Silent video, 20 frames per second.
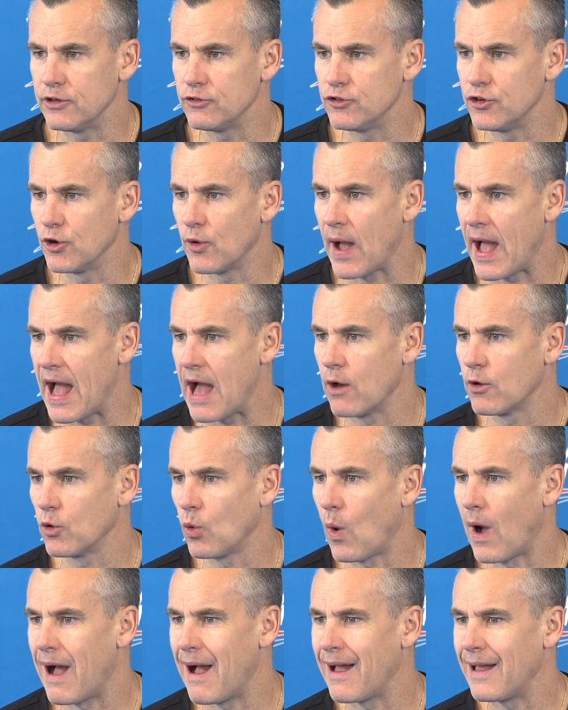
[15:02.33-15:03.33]
is, you know, how
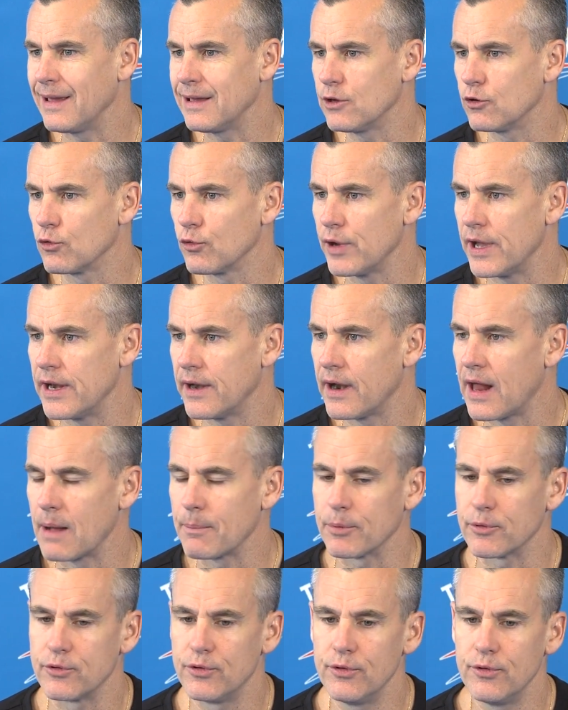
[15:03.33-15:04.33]
do I create an
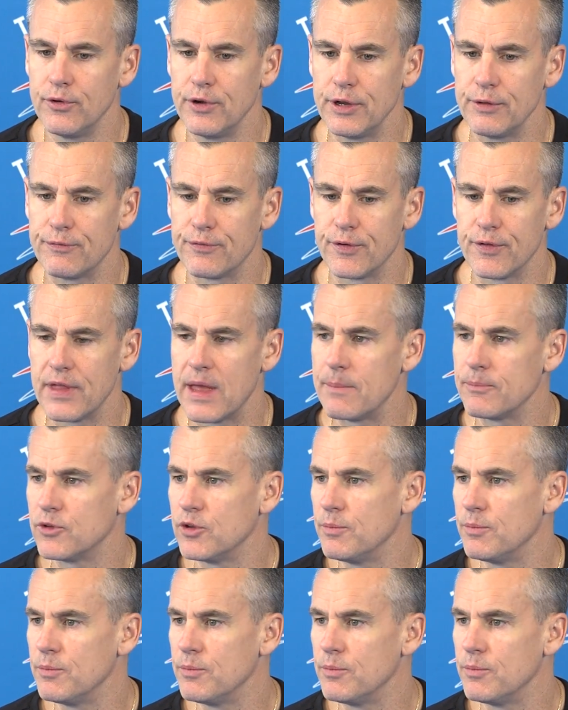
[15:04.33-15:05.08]
opportunity for them